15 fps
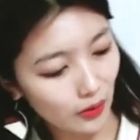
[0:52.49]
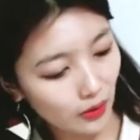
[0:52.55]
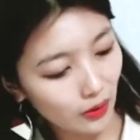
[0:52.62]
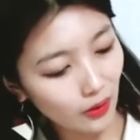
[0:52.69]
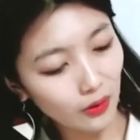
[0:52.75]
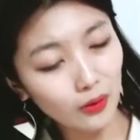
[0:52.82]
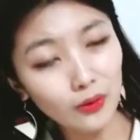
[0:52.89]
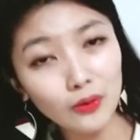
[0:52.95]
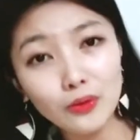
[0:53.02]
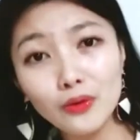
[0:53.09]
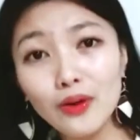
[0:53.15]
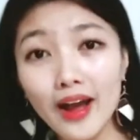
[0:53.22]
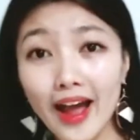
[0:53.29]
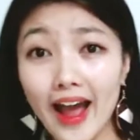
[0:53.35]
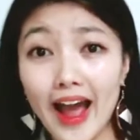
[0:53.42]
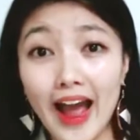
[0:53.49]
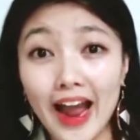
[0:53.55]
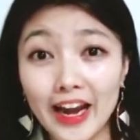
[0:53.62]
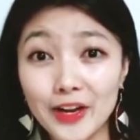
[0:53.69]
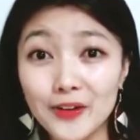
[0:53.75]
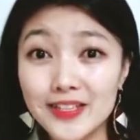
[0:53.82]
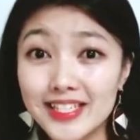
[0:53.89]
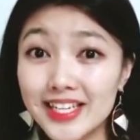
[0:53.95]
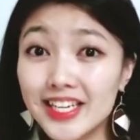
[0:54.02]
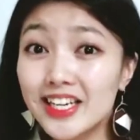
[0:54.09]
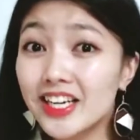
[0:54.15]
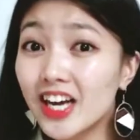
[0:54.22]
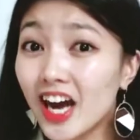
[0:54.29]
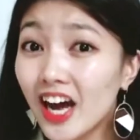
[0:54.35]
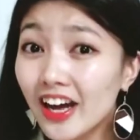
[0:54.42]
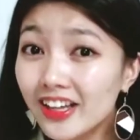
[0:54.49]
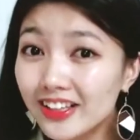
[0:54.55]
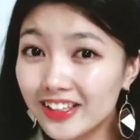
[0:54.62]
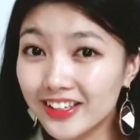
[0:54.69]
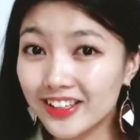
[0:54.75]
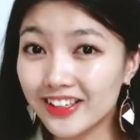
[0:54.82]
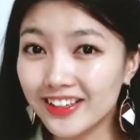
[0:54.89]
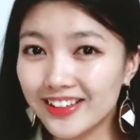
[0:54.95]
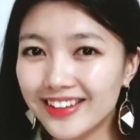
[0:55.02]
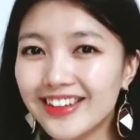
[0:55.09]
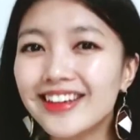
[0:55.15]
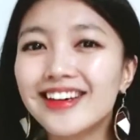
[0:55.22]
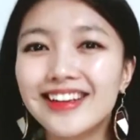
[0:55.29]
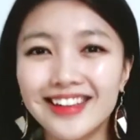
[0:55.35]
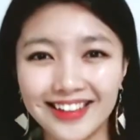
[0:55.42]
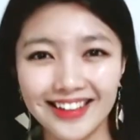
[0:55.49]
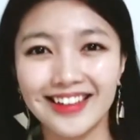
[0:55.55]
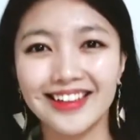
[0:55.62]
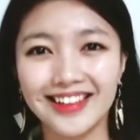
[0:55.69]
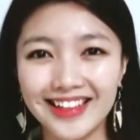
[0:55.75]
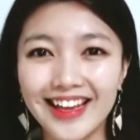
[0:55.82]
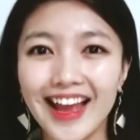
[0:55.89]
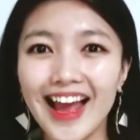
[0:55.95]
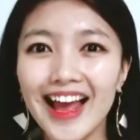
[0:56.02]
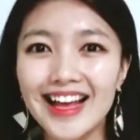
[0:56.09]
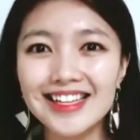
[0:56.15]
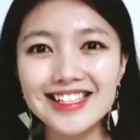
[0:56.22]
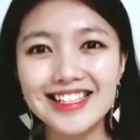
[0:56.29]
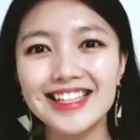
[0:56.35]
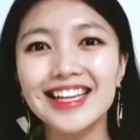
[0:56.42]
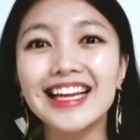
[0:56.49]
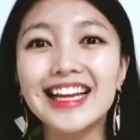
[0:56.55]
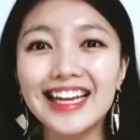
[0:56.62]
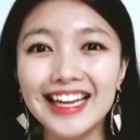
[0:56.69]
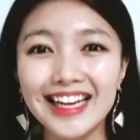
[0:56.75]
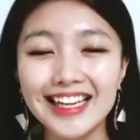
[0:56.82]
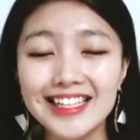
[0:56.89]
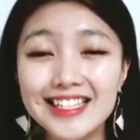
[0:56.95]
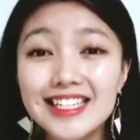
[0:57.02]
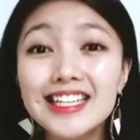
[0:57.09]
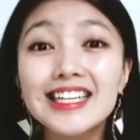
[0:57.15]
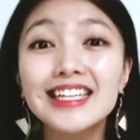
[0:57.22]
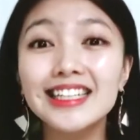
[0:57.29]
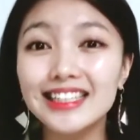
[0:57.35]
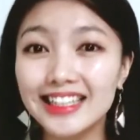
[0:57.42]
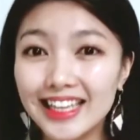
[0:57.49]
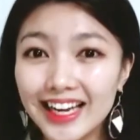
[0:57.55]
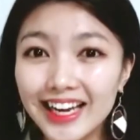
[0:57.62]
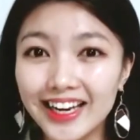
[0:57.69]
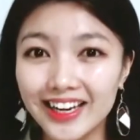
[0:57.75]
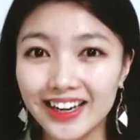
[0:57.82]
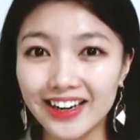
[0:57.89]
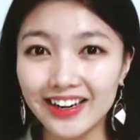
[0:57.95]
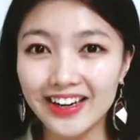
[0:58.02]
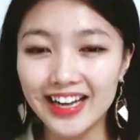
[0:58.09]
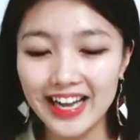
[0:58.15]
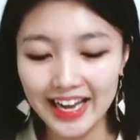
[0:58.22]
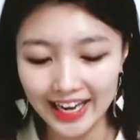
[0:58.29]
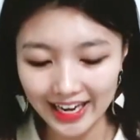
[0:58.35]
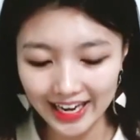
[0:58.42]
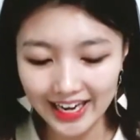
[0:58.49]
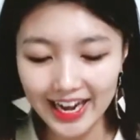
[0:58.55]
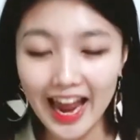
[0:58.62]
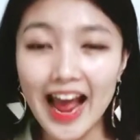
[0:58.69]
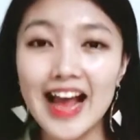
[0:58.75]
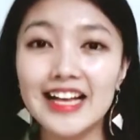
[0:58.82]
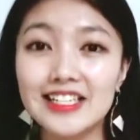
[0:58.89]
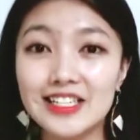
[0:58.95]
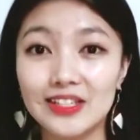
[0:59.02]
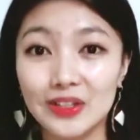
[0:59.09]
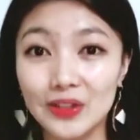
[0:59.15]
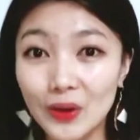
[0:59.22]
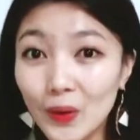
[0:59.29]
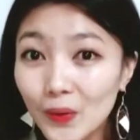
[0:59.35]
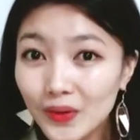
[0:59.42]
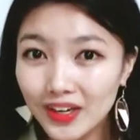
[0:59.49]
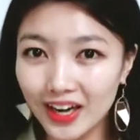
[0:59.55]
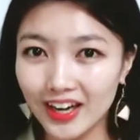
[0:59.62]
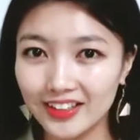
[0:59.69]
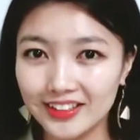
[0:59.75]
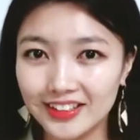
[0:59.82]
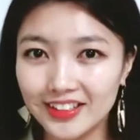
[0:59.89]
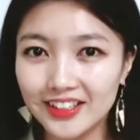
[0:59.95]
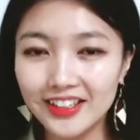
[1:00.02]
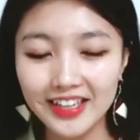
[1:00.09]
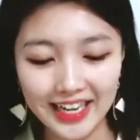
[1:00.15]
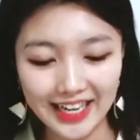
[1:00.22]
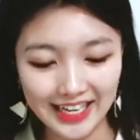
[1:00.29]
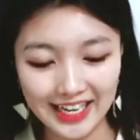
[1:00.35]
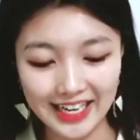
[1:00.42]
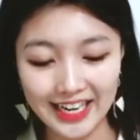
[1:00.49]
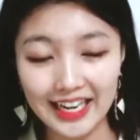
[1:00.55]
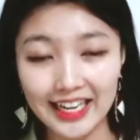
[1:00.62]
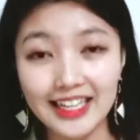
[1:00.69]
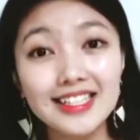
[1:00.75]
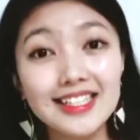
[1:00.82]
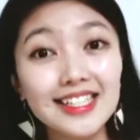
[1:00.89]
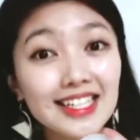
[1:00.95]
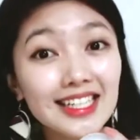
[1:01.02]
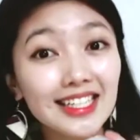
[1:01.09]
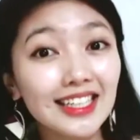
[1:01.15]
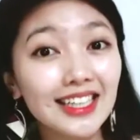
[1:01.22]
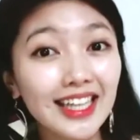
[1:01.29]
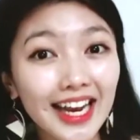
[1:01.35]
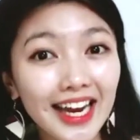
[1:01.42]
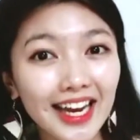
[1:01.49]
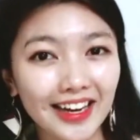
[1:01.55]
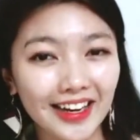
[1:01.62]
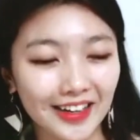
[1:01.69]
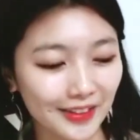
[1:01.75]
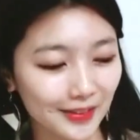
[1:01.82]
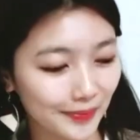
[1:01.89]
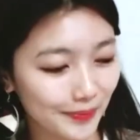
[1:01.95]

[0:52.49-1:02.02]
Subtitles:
Oh, I don't see the color. Yes, it's clear. It has no color. It's clear.